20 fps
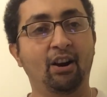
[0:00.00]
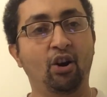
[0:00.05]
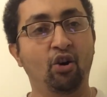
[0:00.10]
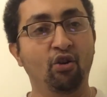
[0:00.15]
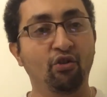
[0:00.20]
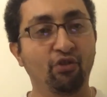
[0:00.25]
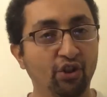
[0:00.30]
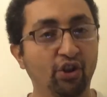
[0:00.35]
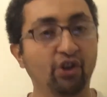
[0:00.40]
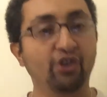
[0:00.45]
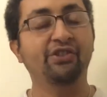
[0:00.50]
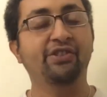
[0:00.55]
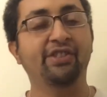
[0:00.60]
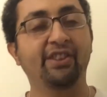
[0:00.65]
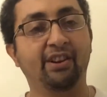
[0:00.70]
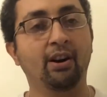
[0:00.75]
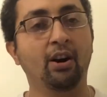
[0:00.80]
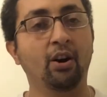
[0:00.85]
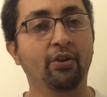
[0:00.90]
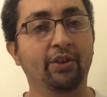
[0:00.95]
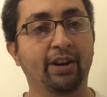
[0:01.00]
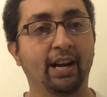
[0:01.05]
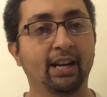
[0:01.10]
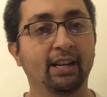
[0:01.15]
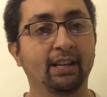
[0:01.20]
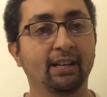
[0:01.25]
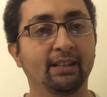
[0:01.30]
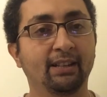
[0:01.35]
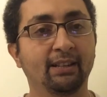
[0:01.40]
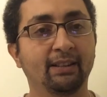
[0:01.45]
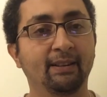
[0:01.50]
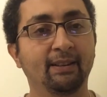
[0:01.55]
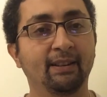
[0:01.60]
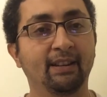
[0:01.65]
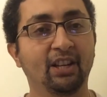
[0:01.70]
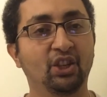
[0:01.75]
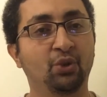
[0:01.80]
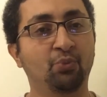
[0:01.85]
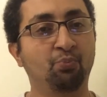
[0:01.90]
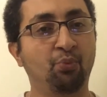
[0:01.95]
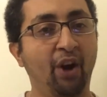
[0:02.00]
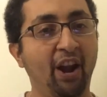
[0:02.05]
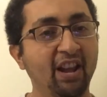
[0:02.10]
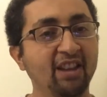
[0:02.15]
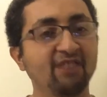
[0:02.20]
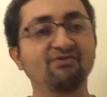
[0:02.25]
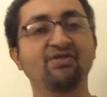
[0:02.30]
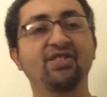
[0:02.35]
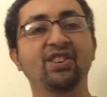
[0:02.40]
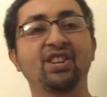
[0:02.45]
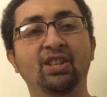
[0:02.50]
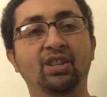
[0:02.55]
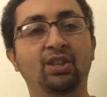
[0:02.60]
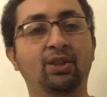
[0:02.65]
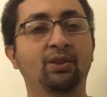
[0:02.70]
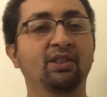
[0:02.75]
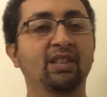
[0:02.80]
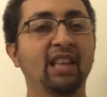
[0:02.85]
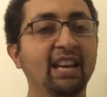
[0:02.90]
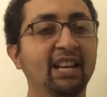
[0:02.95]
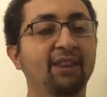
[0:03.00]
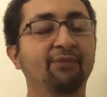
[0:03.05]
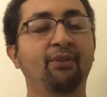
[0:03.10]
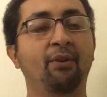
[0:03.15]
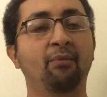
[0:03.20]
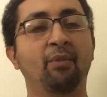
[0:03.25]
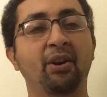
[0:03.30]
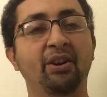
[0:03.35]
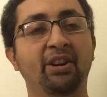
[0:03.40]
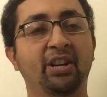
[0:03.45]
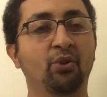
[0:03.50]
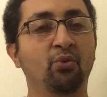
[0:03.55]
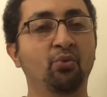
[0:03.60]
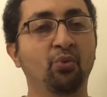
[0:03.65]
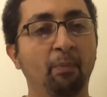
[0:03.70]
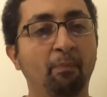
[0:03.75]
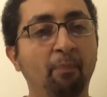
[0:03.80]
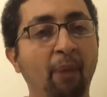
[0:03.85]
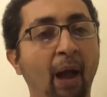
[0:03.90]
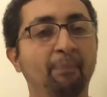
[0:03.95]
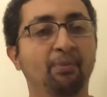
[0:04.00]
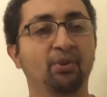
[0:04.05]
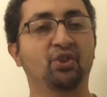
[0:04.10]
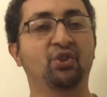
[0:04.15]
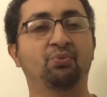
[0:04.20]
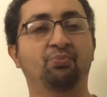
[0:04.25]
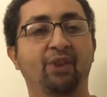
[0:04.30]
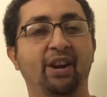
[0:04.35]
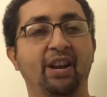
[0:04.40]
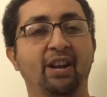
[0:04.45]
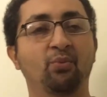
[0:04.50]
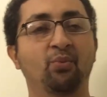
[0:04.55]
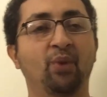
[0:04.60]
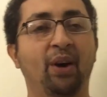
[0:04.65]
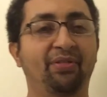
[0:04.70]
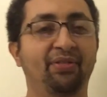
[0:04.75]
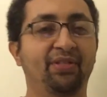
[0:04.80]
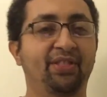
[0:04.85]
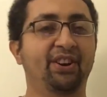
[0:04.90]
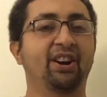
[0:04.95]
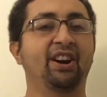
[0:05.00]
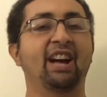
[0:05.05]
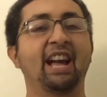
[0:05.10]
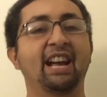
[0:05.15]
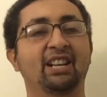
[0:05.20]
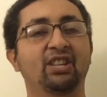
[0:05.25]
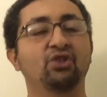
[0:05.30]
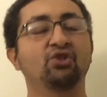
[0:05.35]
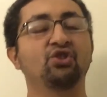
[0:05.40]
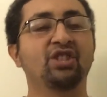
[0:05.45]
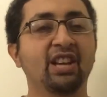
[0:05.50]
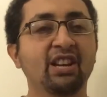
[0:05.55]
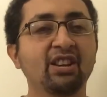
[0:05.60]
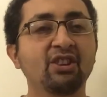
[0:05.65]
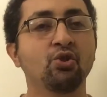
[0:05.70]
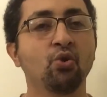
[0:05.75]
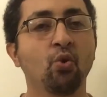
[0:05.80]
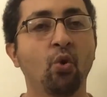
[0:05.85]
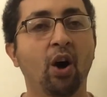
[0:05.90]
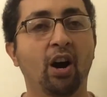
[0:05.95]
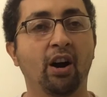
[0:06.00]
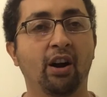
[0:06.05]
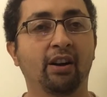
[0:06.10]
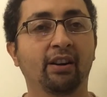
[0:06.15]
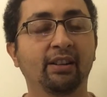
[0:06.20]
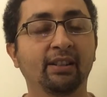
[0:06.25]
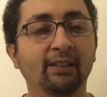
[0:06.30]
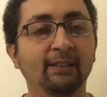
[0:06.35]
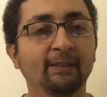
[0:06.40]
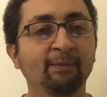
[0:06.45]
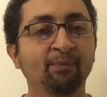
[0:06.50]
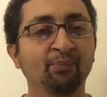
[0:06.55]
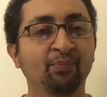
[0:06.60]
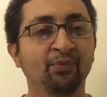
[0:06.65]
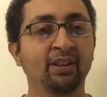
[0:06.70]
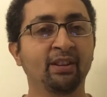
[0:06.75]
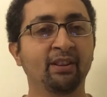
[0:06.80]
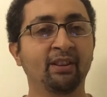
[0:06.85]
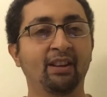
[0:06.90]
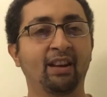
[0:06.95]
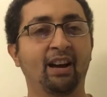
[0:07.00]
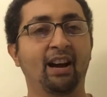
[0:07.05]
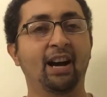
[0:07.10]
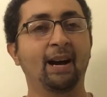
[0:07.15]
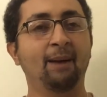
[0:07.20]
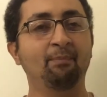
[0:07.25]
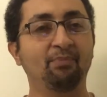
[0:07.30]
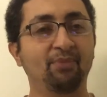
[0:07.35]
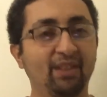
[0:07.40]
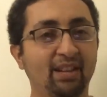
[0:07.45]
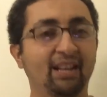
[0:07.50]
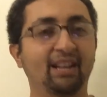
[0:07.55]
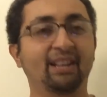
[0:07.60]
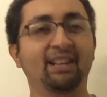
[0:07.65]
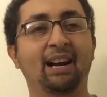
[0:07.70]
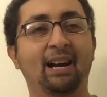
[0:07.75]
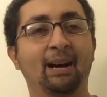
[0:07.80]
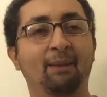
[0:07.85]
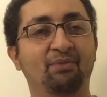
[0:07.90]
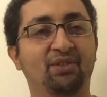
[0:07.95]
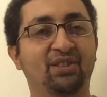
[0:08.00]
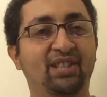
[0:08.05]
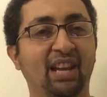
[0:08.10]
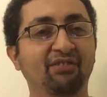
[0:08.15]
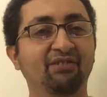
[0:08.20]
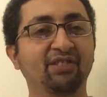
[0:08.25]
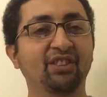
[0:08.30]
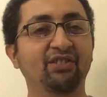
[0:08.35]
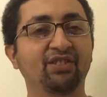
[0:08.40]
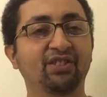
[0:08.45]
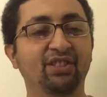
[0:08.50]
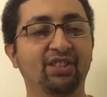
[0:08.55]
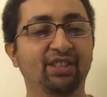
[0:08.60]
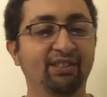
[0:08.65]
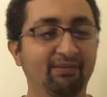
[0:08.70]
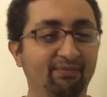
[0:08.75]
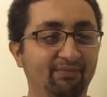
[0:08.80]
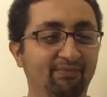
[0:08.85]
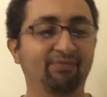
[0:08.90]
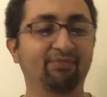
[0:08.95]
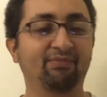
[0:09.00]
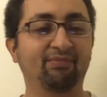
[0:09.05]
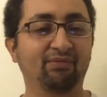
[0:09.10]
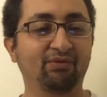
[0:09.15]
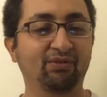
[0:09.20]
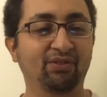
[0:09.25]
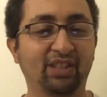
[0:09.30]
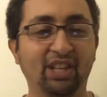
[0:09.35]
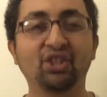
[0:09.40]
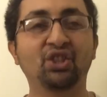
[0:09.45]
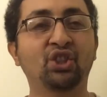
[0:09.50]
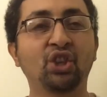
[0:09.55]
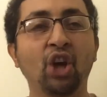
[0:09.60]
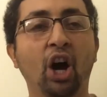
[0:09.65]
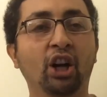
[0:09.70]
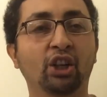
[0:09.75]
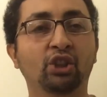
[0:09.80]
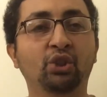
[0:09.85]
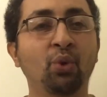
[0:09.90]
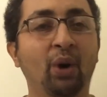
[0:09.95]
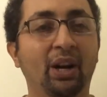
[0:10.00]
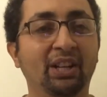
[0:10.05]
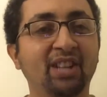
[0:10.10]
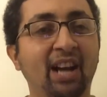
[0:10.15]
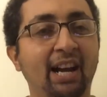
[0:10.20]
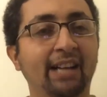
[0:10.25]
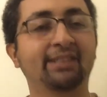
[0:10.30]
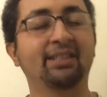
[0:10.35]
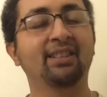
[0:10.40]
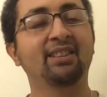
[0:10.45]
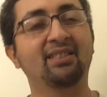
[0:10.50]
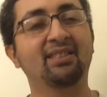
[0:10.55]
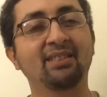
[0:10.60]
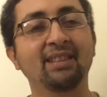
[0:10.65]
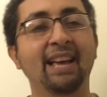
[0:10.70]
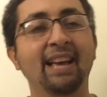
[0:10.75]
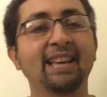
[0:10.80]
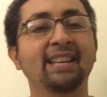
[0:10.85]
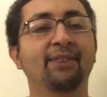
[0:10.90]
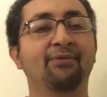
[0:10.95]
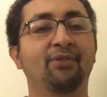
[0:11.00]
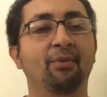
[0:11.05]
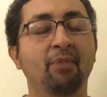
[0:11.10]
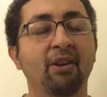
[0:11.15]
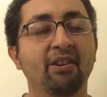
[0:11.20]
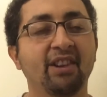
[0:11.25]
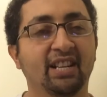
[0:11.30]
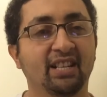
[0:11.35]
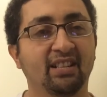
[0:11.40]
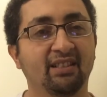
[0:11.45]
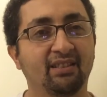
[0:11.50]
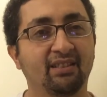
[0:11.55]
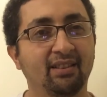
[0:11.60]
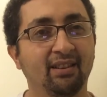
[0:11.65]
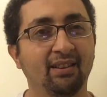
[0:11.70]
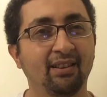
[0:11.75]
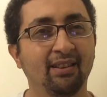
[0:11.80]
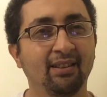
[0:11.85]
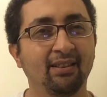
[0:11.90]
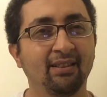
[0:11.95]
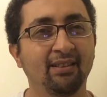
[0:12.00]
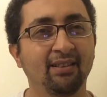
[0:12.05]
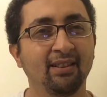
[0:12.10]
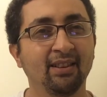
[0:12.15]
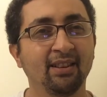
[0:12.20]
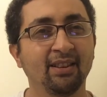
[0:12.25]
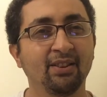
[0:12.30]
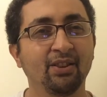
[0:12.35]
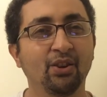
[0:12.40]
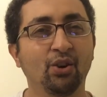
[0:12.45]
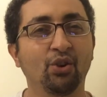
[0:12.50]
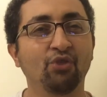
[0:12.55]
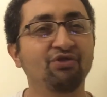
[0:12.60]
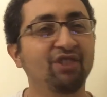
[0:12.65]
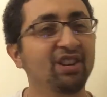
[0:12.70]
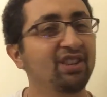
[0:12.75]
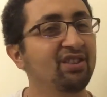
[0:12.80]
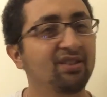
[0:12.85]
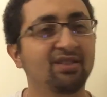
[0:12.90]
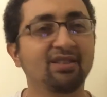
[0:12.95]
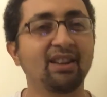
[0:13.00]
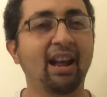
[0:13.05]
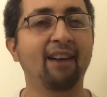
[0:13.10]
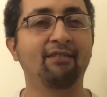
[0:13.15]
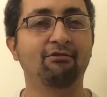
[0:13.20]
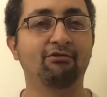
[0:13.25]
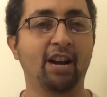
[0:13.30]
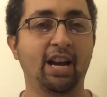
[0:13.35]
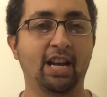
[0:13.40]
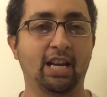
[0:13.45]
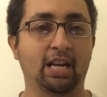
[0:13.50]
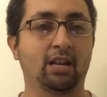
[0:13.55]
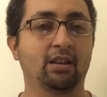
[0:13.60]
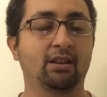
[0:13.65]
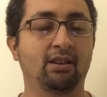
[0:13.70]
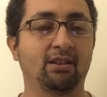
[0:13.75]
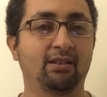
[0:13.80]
on North Dakota, spraying this Native American with pepper spray. What the heck you think you are? I'm sending this dog to attack these Native Americans. You know, this is not right.